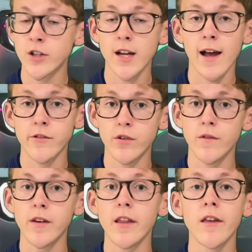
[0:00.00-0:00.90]
SUV
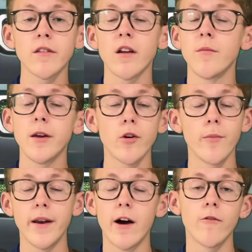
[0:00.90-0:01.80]
that's going to be coming
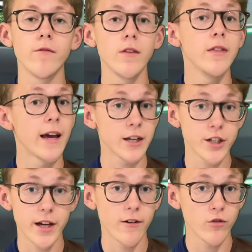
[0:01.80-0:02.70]
out next year
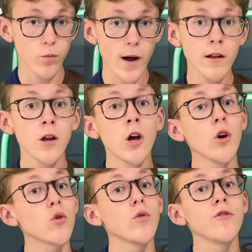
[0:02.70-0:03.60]
as well,
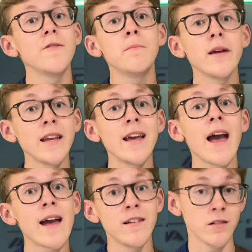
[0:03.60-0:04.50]
called the Mini
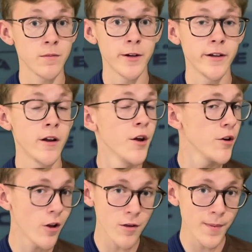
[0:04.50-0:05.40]
Aceman. Not the
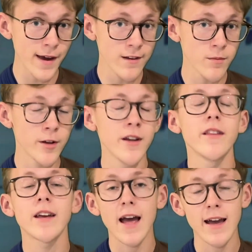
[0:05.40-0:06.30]
Paceman, the
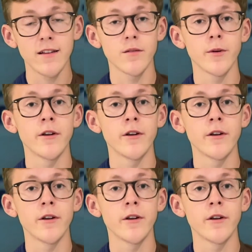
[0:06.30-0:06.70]
Aceman.